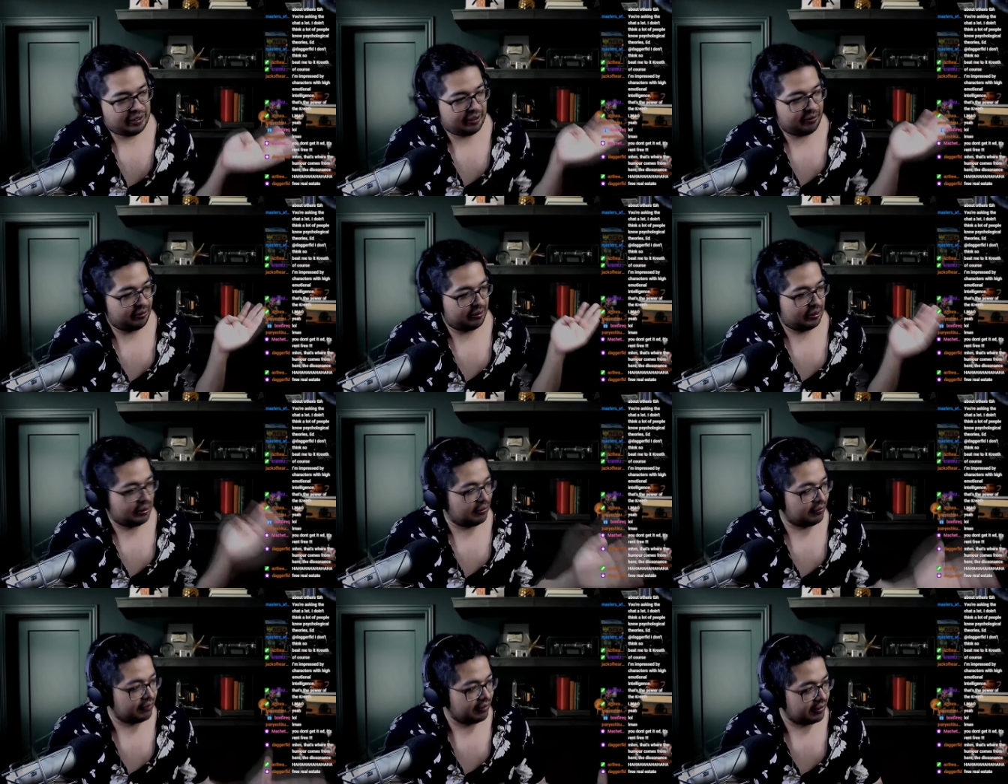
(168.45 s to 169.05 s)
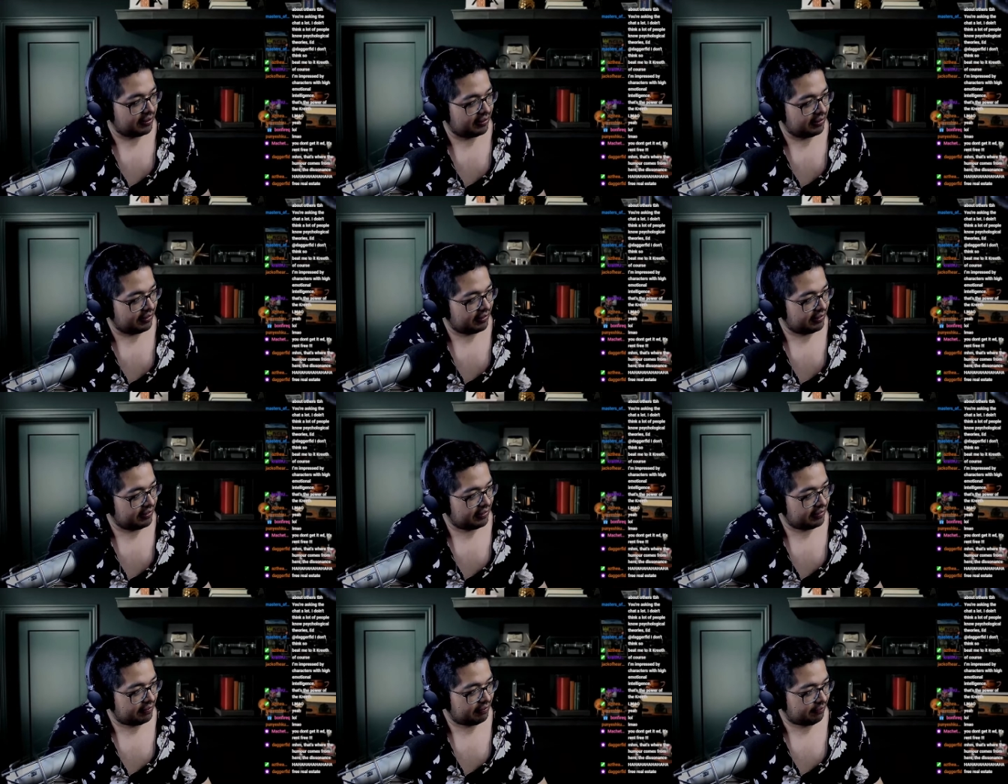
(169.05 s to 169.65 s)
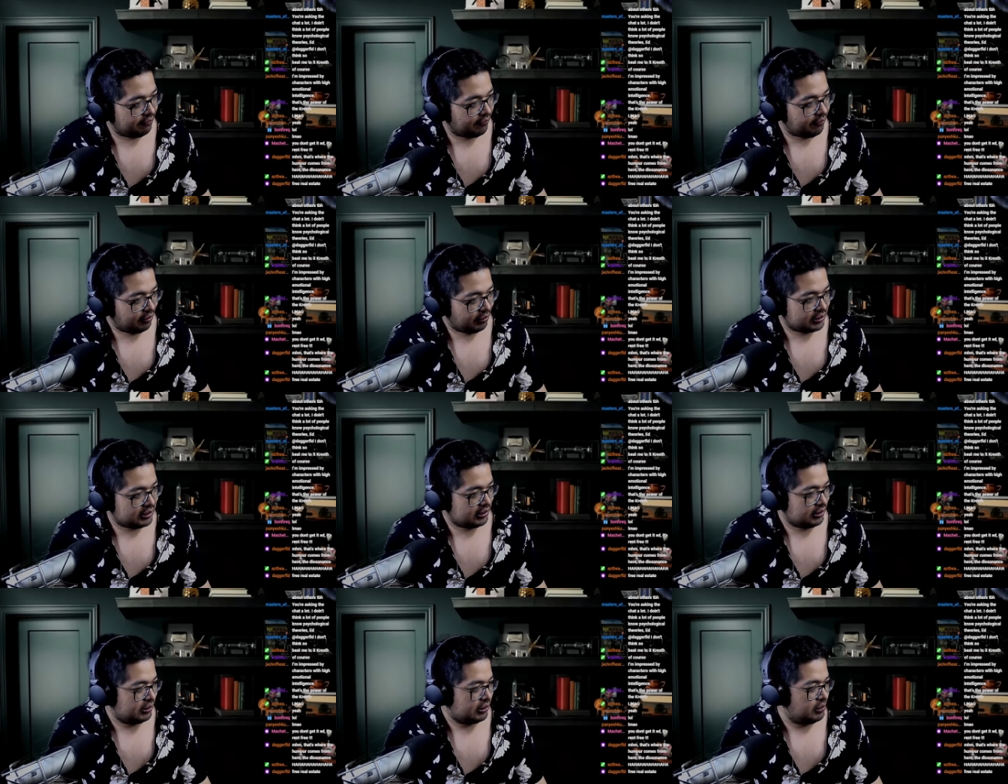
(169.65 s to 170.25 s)
I don't know,
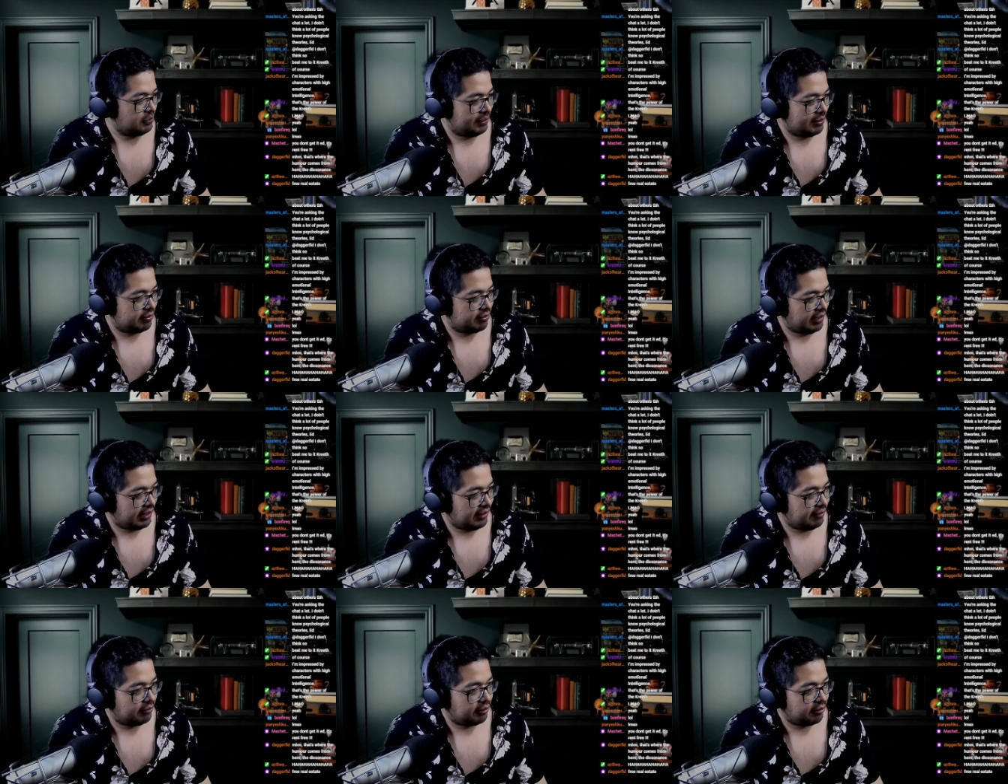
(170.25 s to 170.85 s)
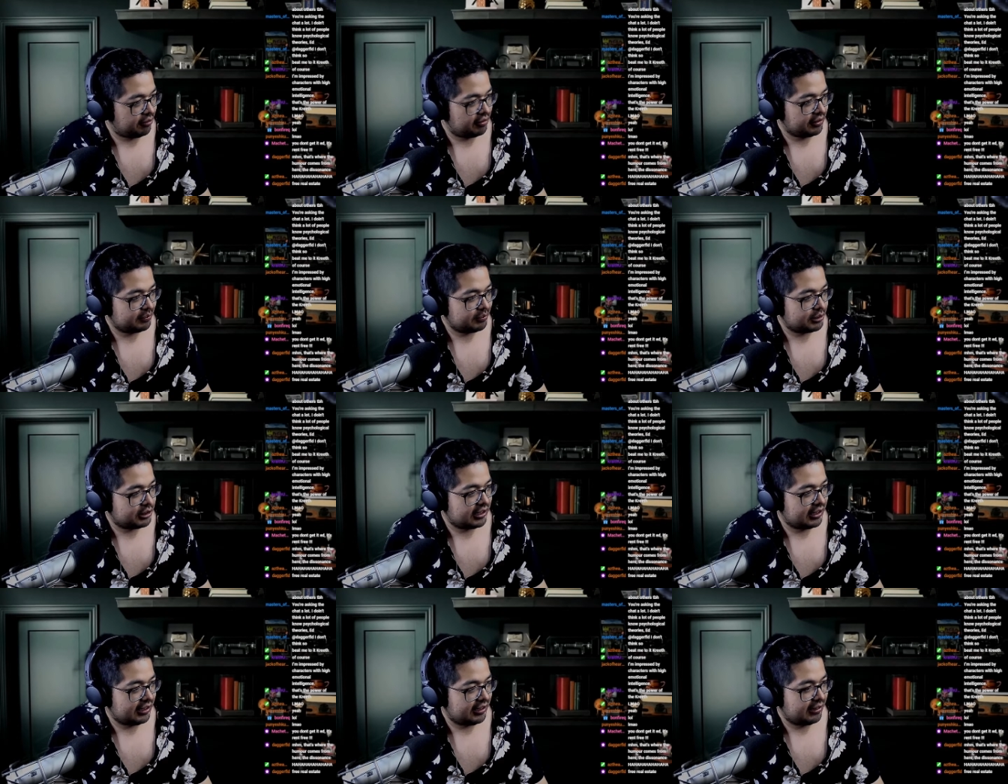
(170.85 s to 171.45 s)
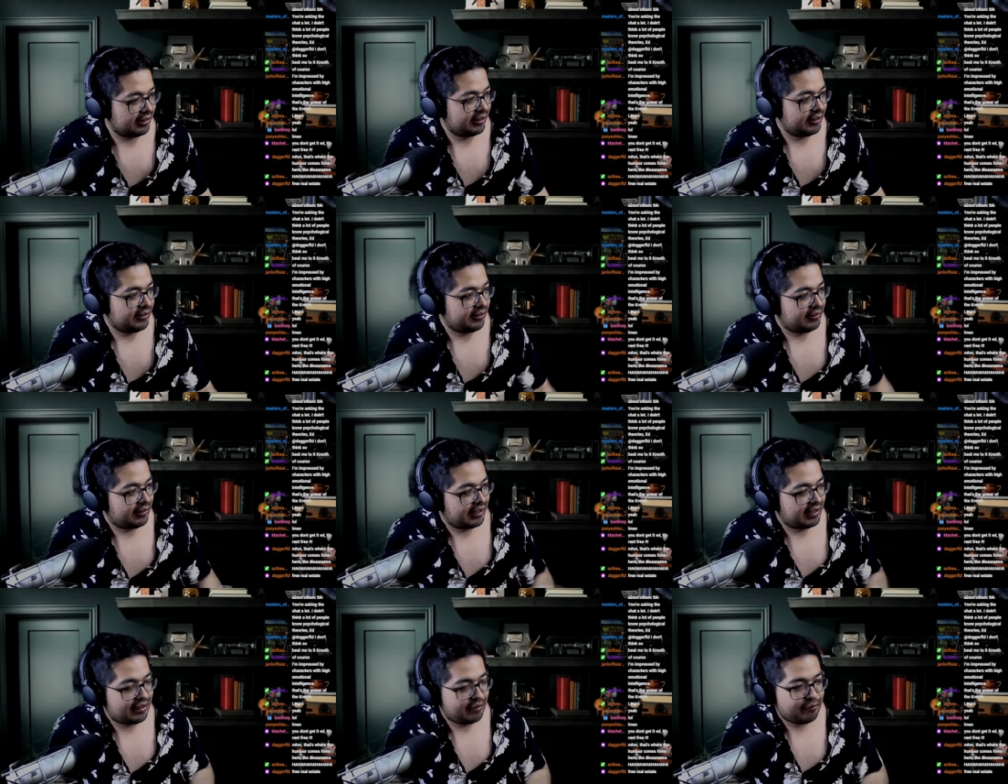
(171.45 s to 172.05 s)
or to be saved or some shit. You
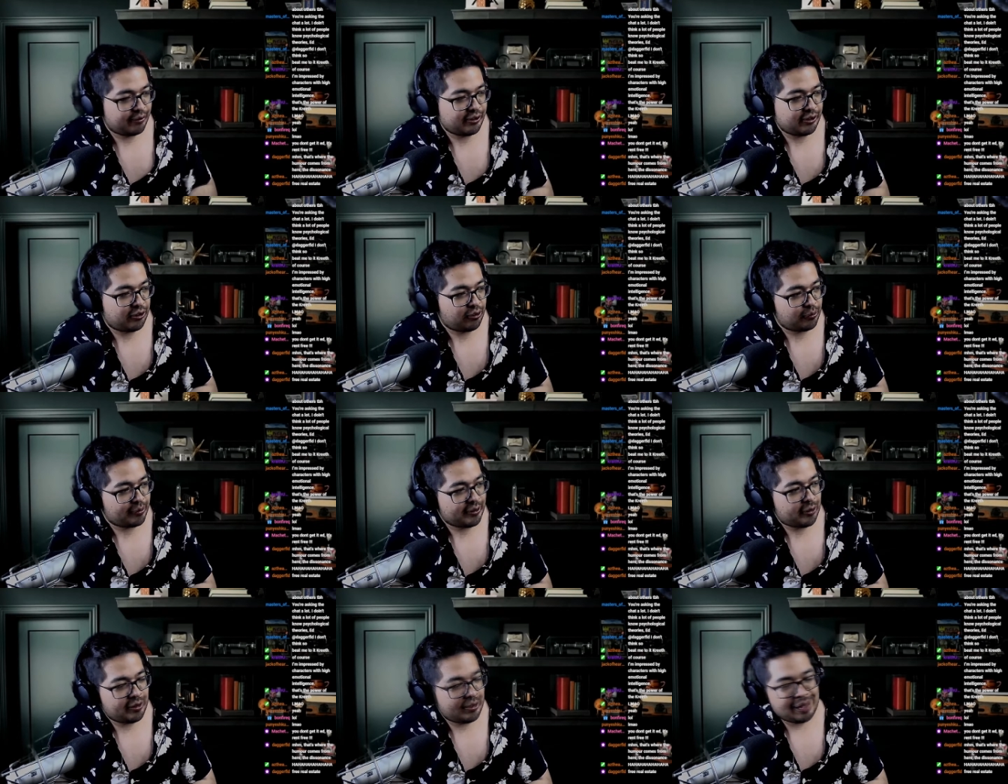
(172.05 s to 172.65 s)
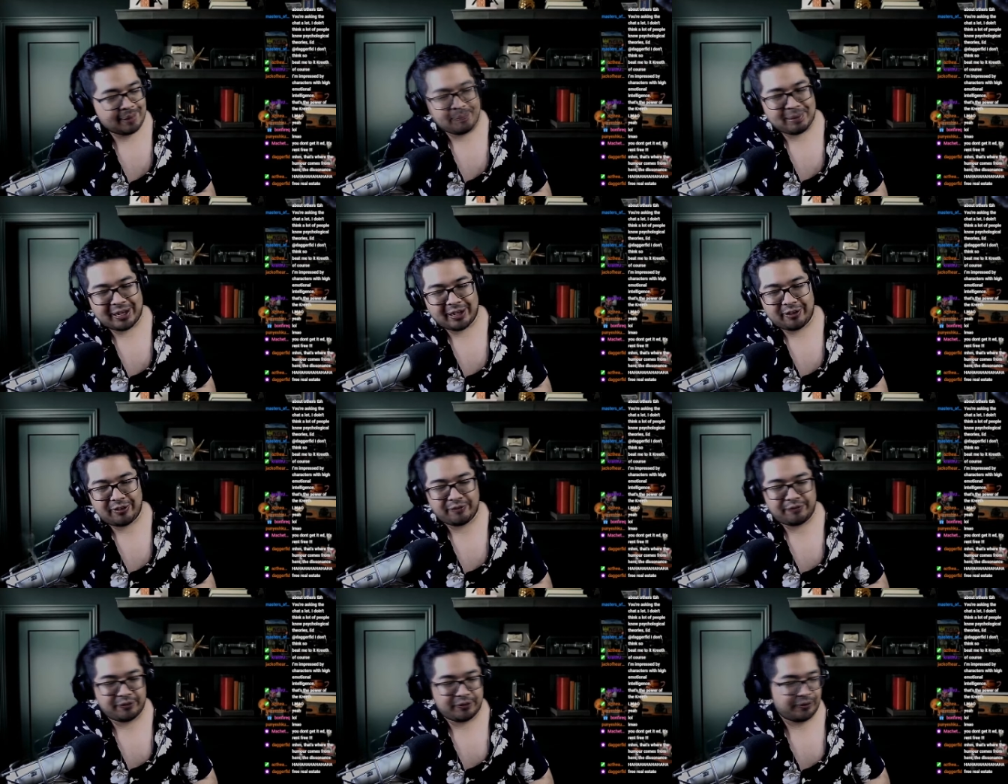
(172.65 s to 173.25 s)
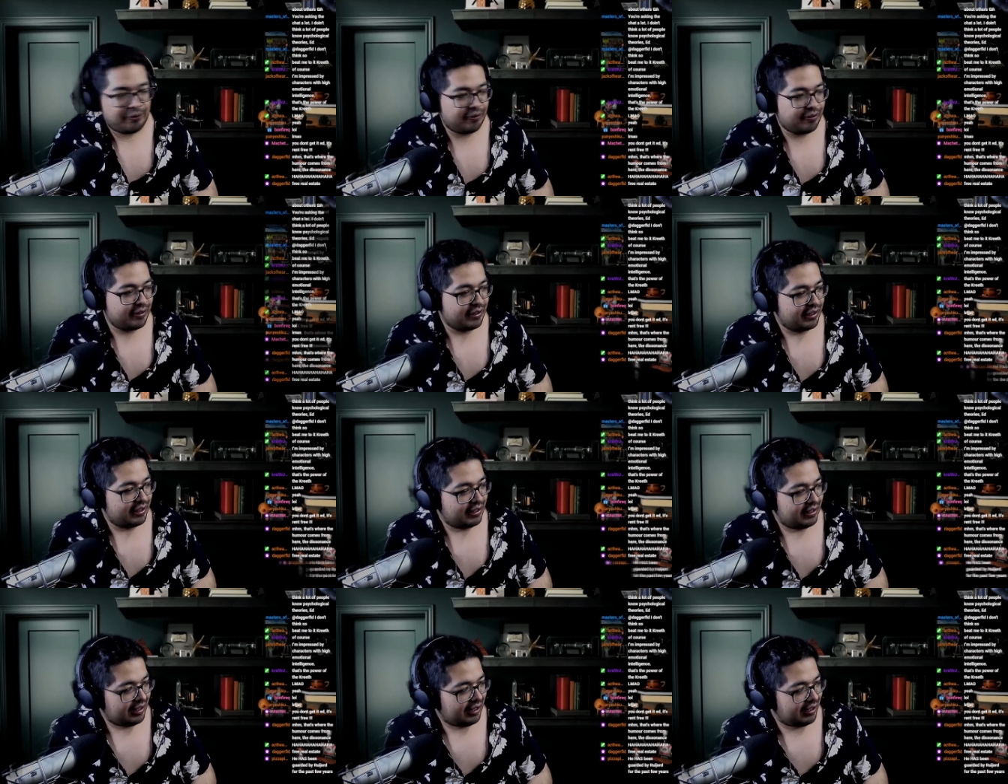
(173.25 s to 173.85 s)
know, like when you're that powerful,
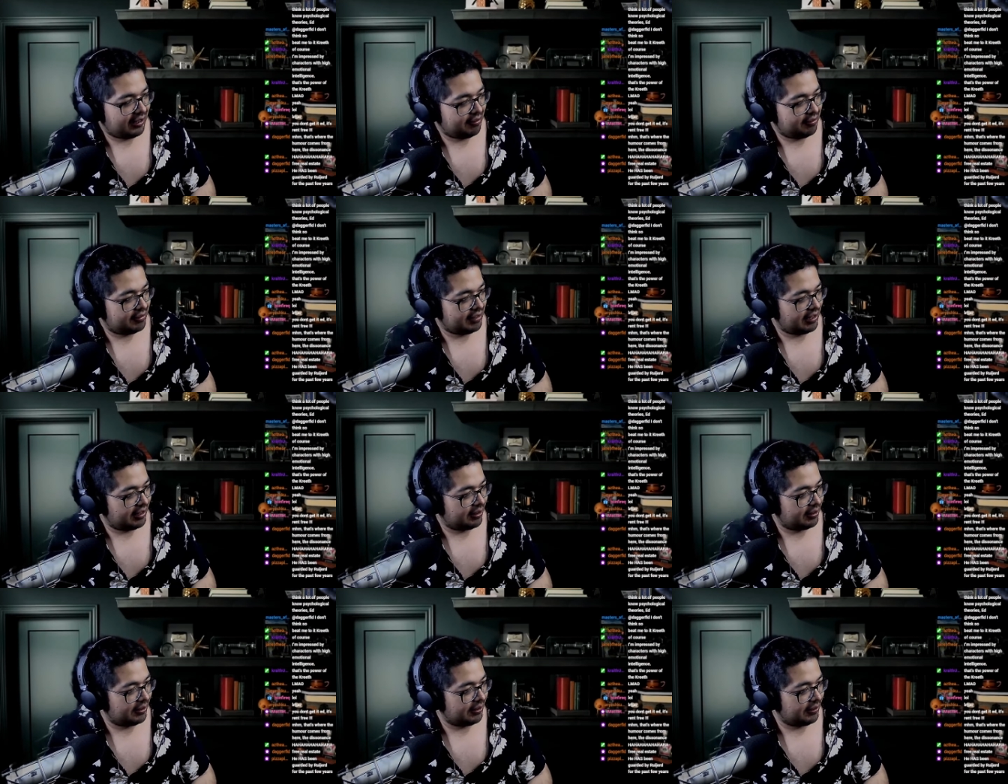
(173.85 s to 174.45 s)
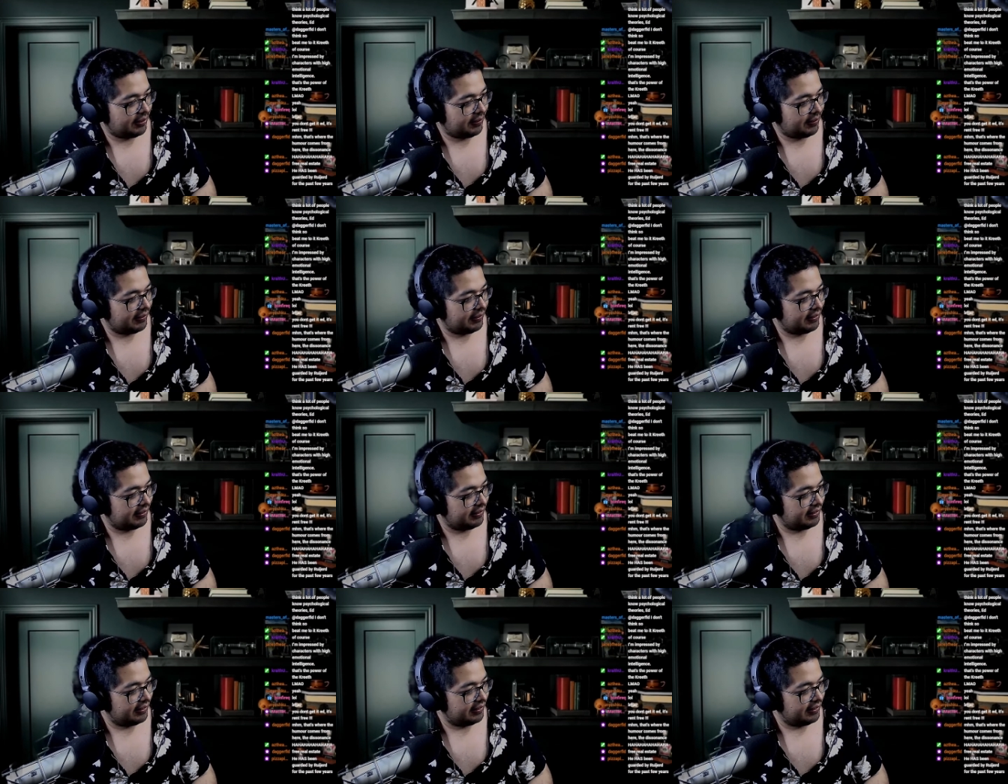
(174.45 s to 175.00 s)
how does that go?